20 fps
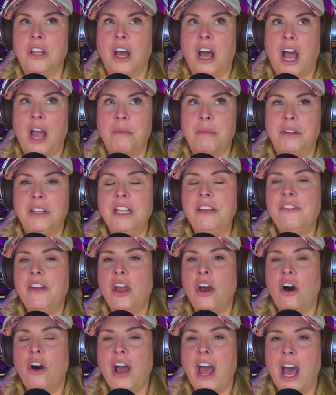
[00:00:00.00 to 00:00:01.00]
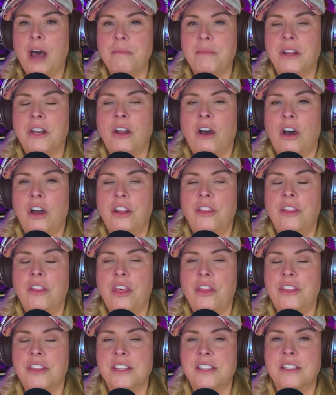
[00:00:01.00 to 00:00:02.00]
I believe they all happen on
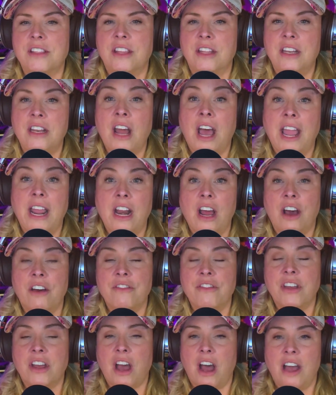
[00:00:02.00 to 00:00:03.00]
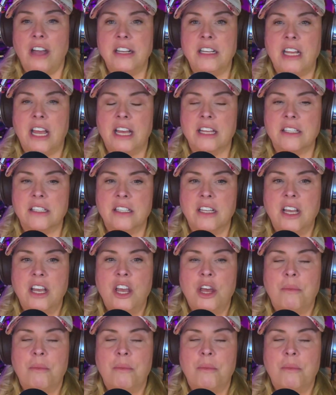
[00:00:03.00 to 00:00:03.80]
the night of the contest,